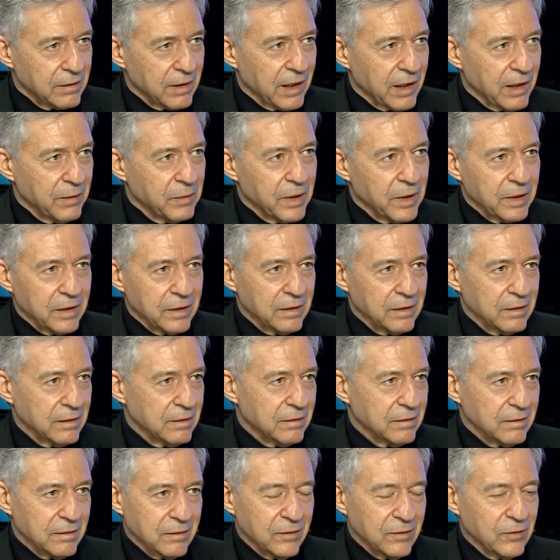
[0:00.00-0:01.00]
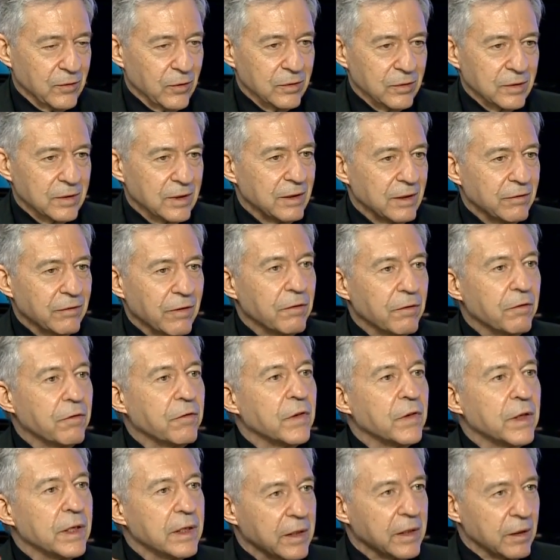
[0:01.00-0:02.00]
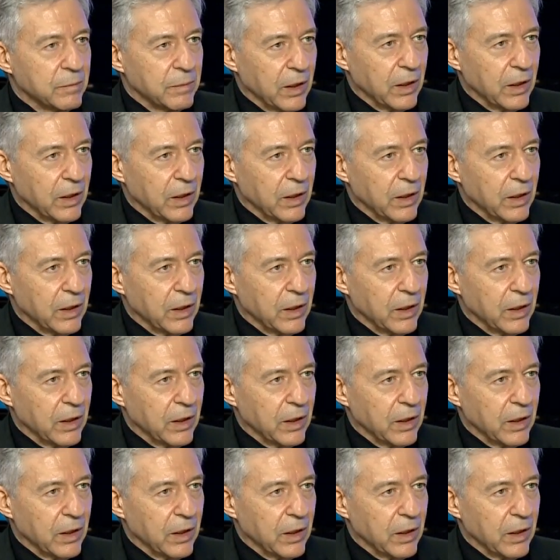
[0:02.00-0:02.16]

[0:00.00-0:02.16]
I mean, don't even think